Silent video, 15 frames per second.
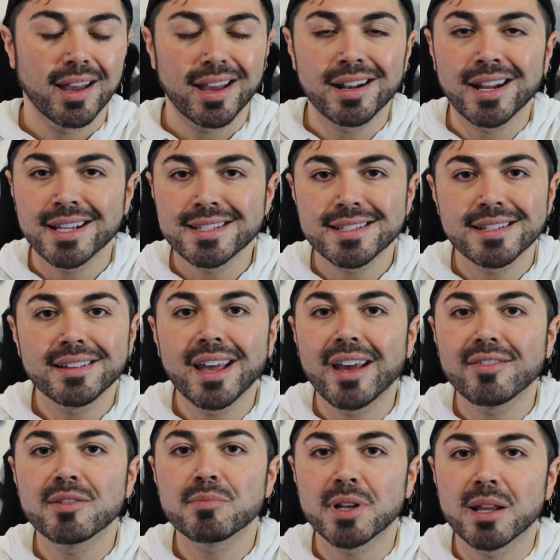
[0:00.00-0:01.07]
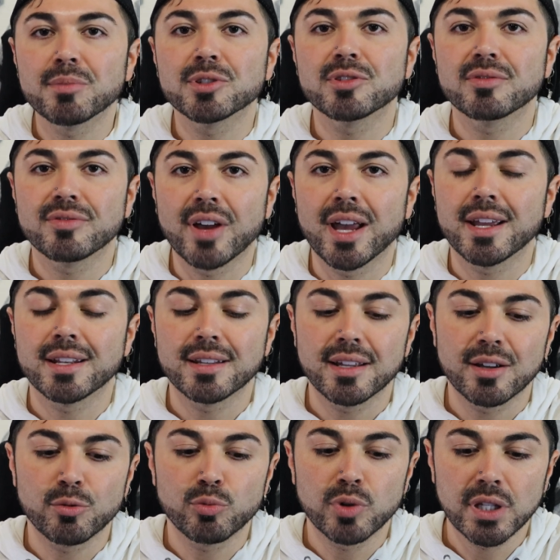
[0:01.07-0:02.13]
And I still haven't been able to find
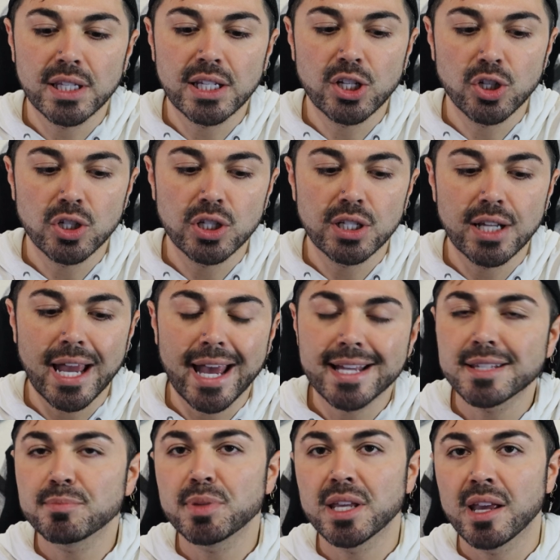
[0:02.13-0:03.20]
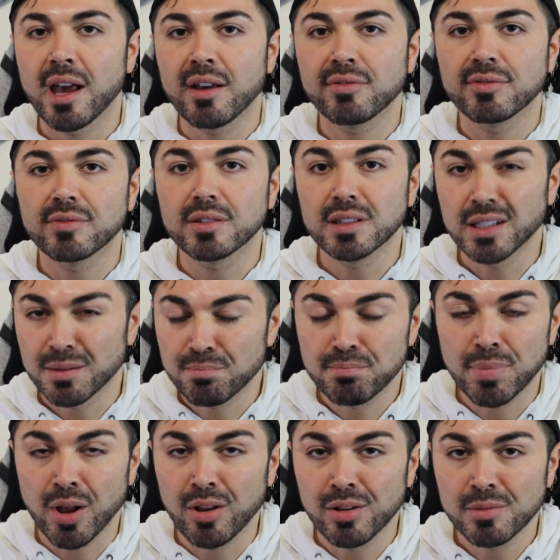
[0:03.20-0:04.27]
a really good SPF lip
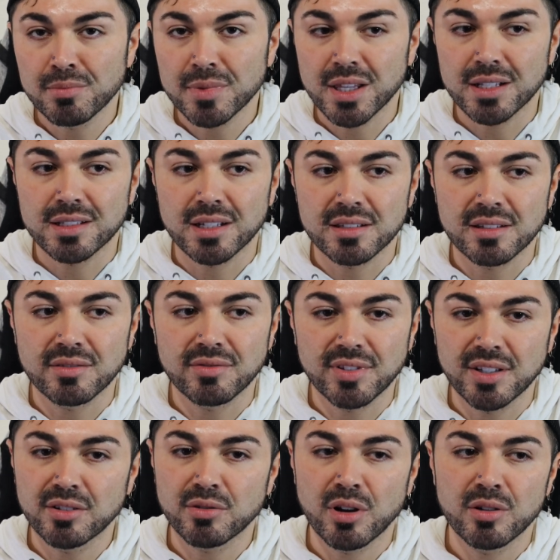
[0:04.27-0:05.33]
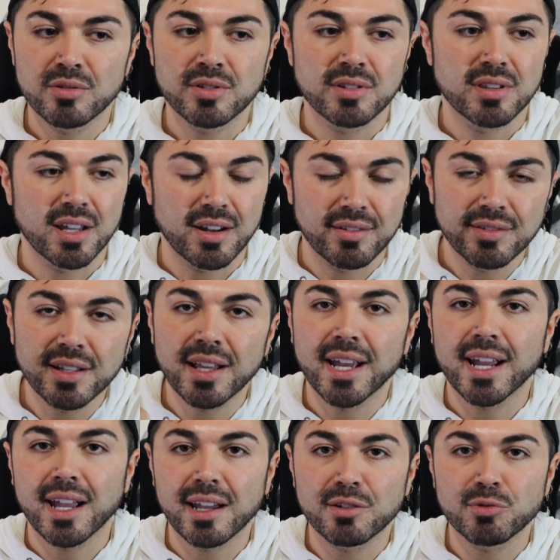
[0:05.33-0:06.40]
balm that doesn't feel gross, that I feel
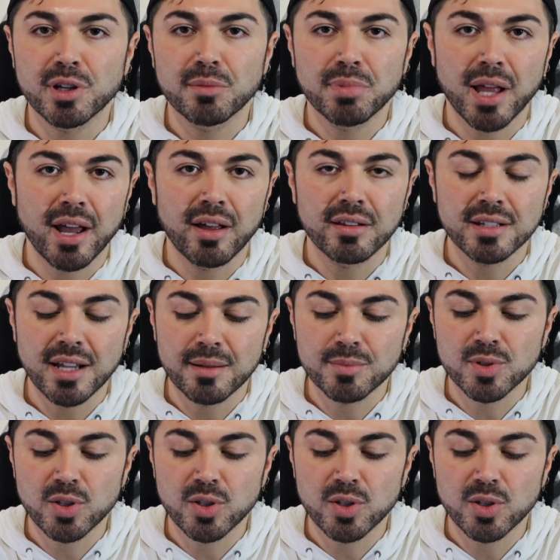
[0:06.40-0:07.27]
like I can reapply all the time.